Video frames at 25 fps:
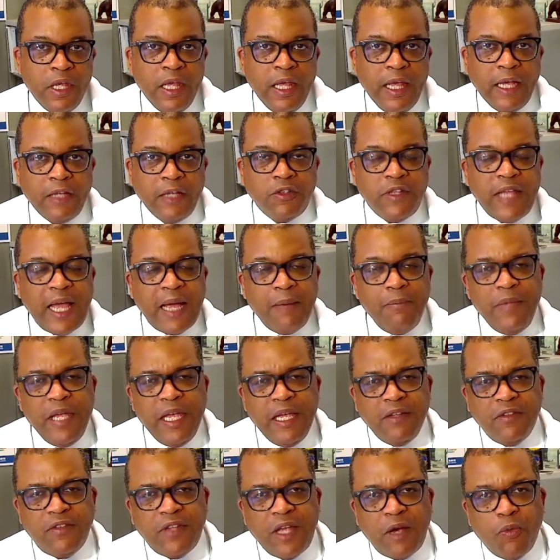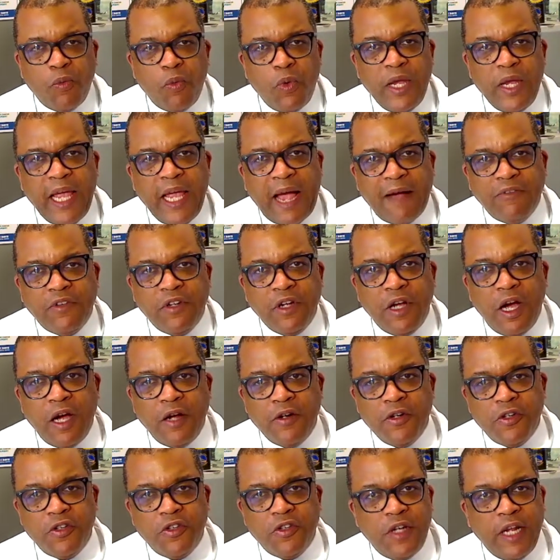And so that means that we have to
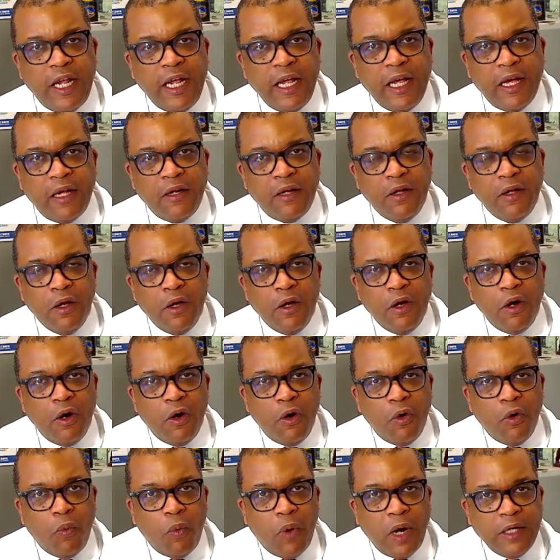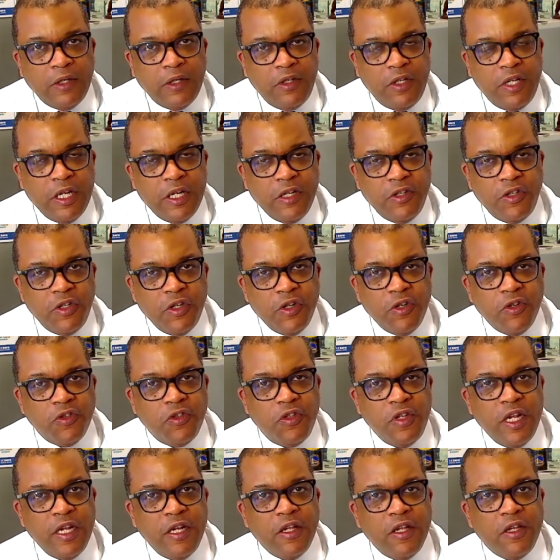understand what tissues
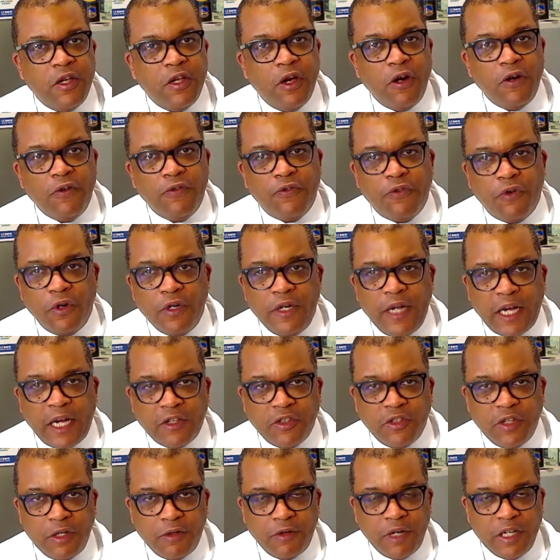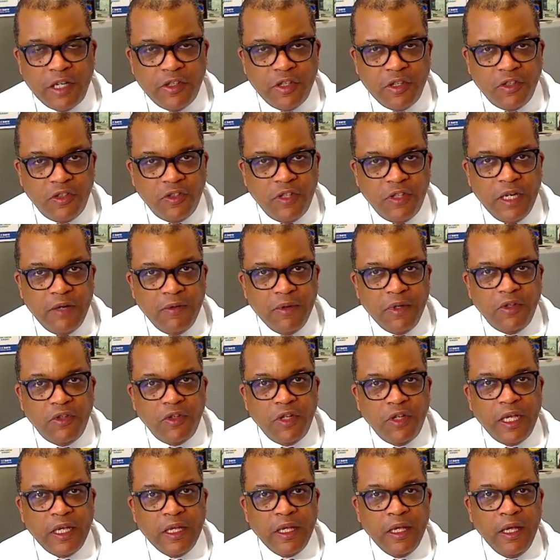need to go for next generation
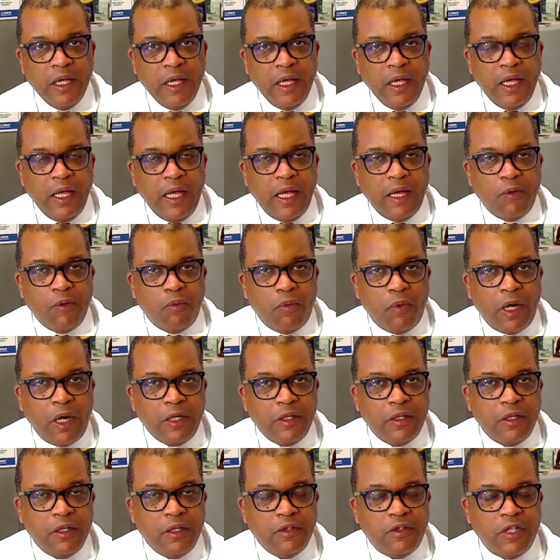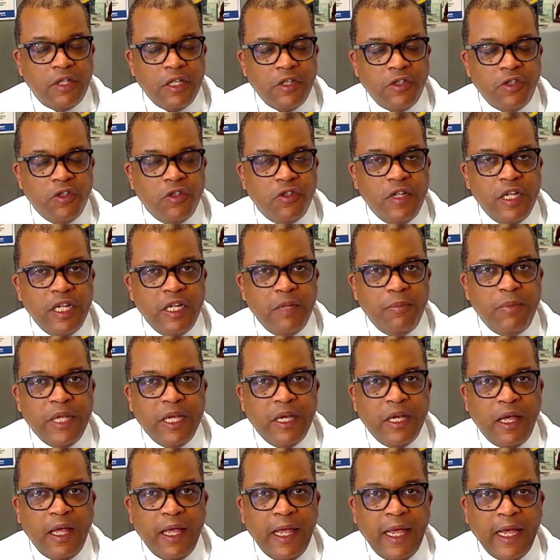sequencing and what tissues need to be
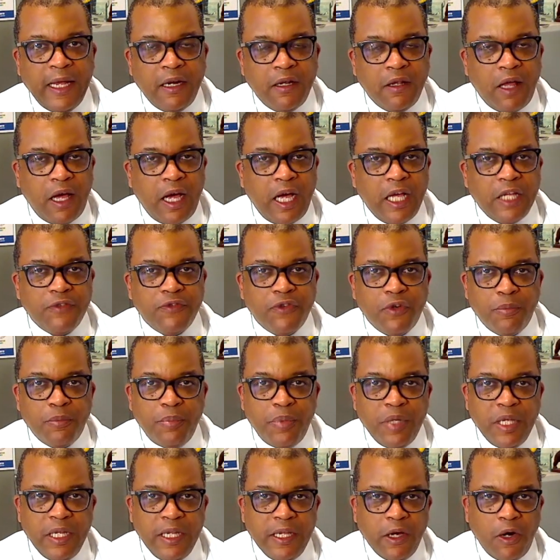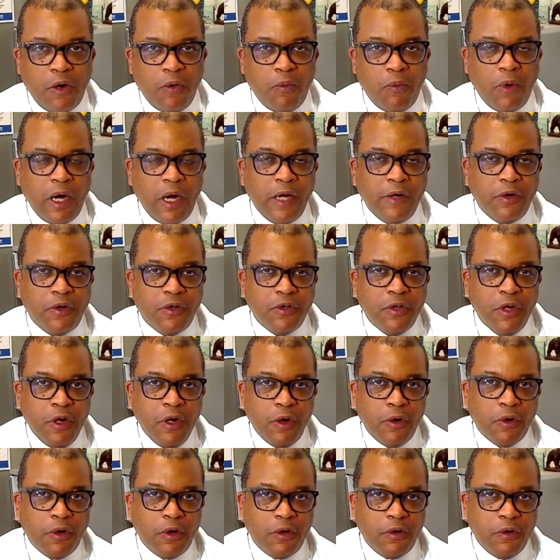analyzed for PD-L1
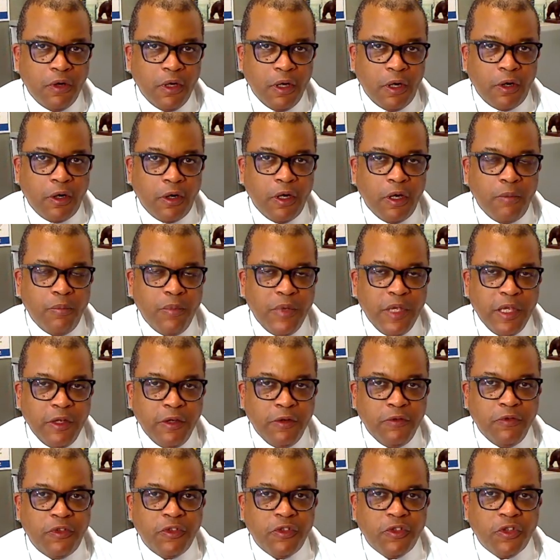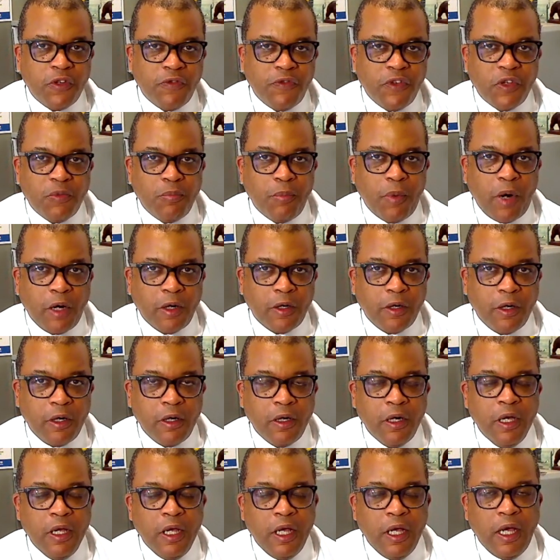or immune surface
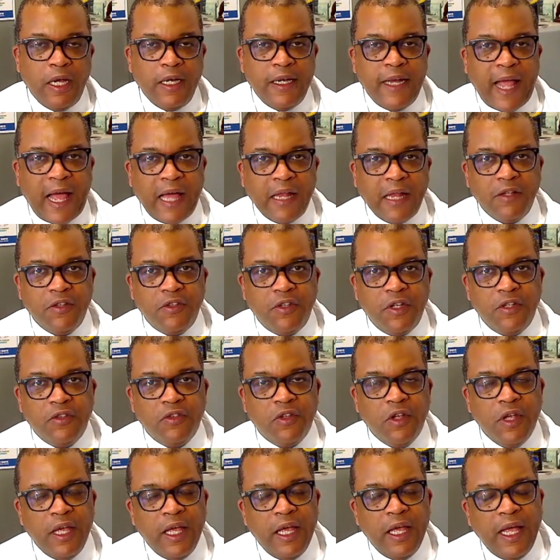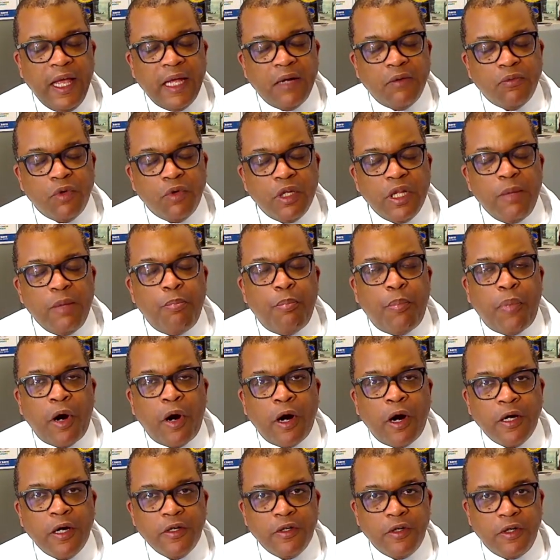marker analysis, and really
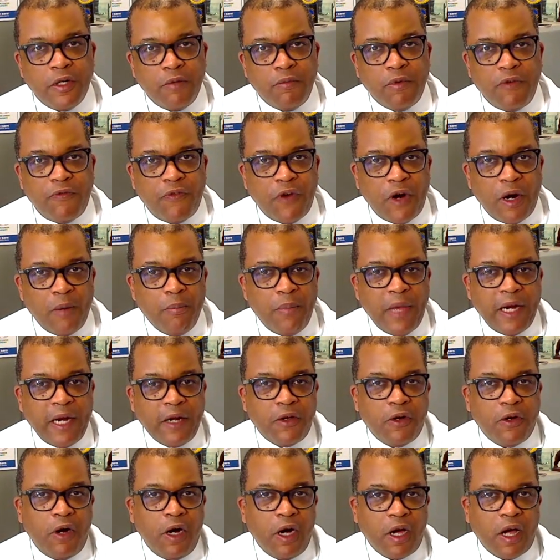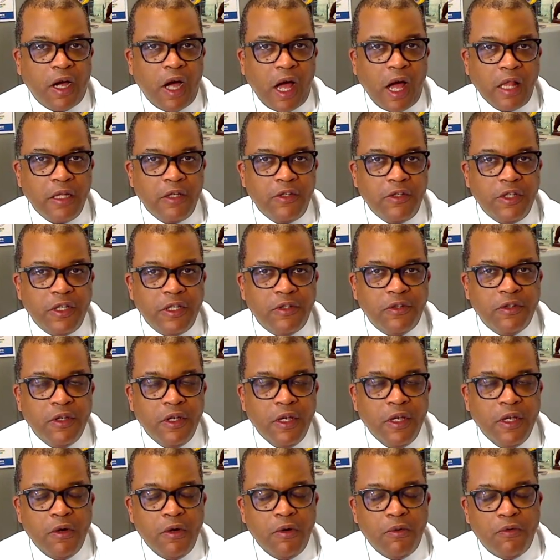partner with our medical oncologists
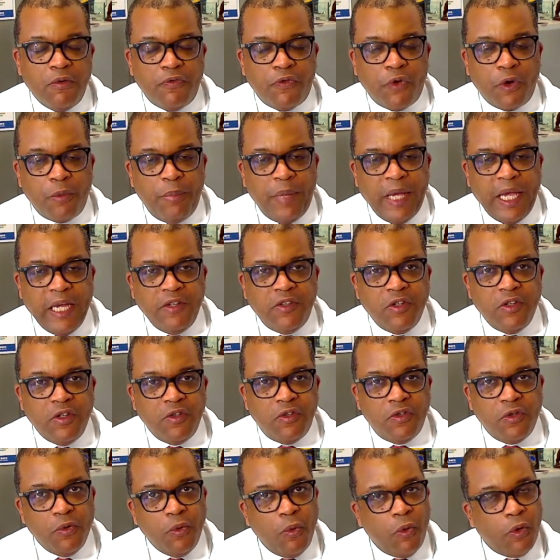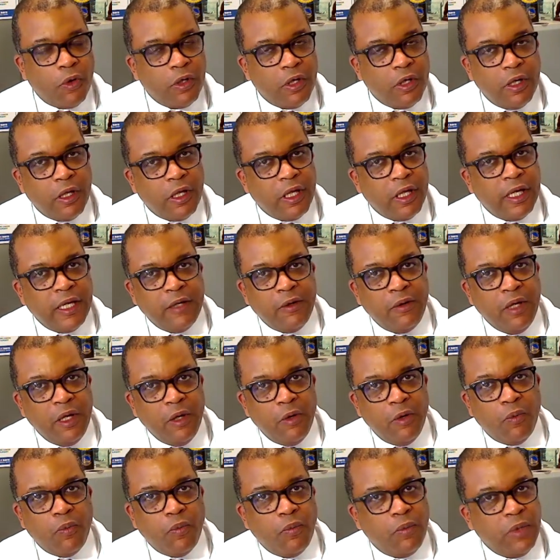for patients who ordinarily
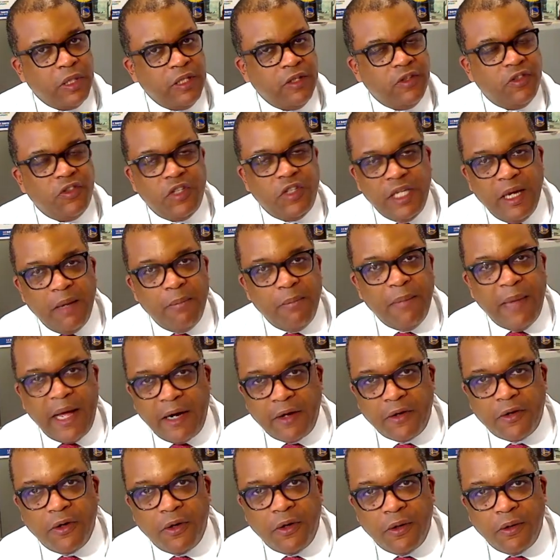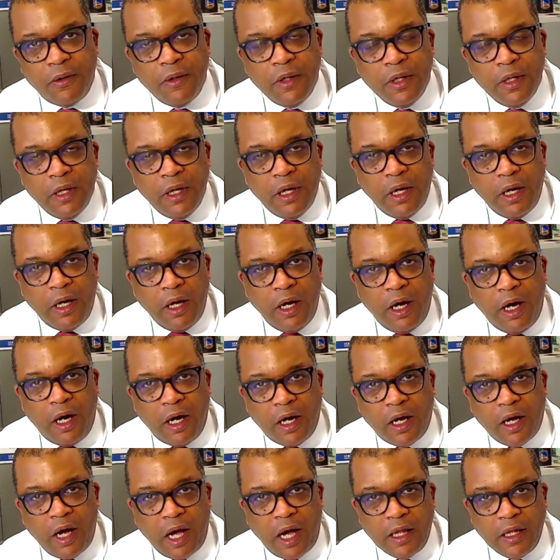wouldn't see a medical
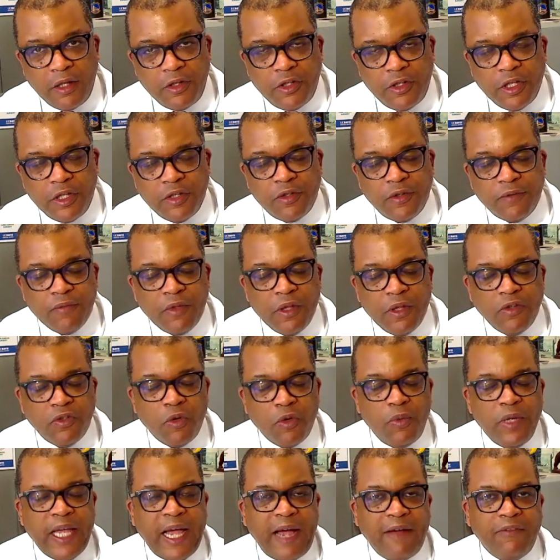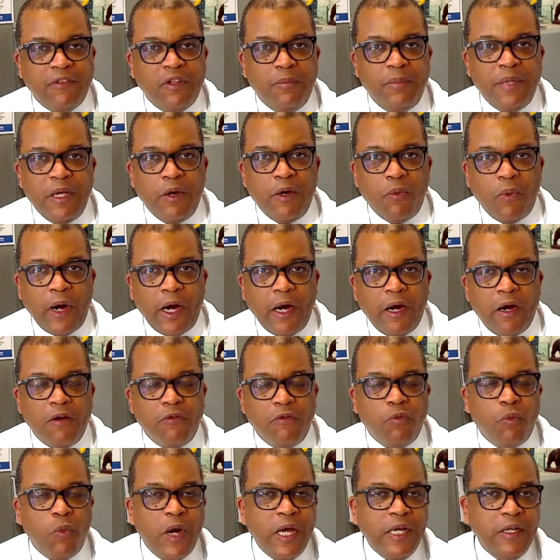oncologist. So we have to be aware of
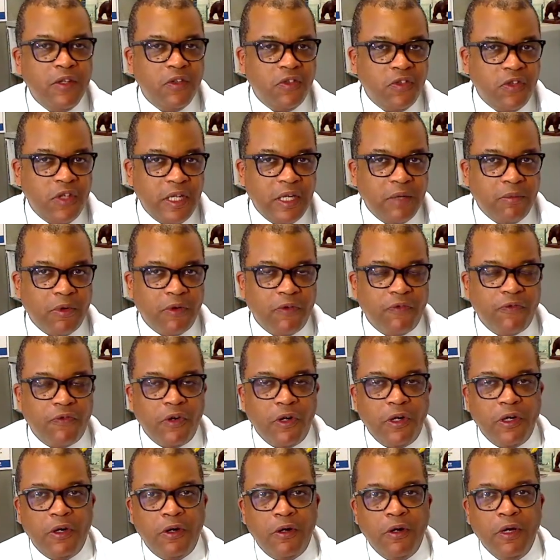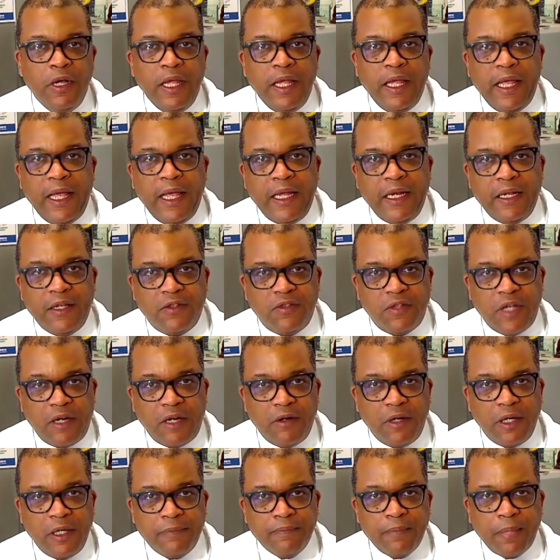when to send a referral, and et
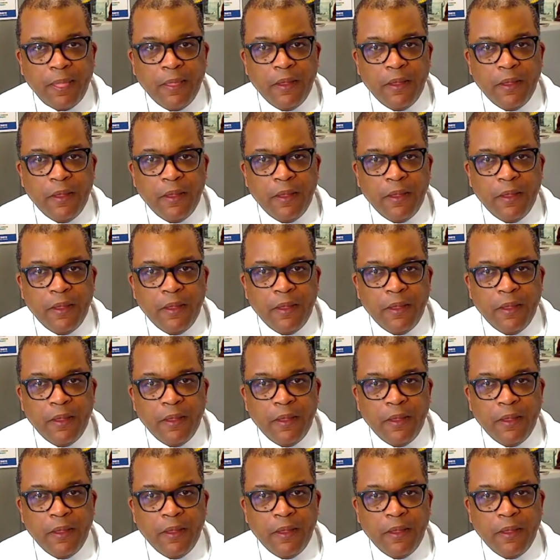cetera.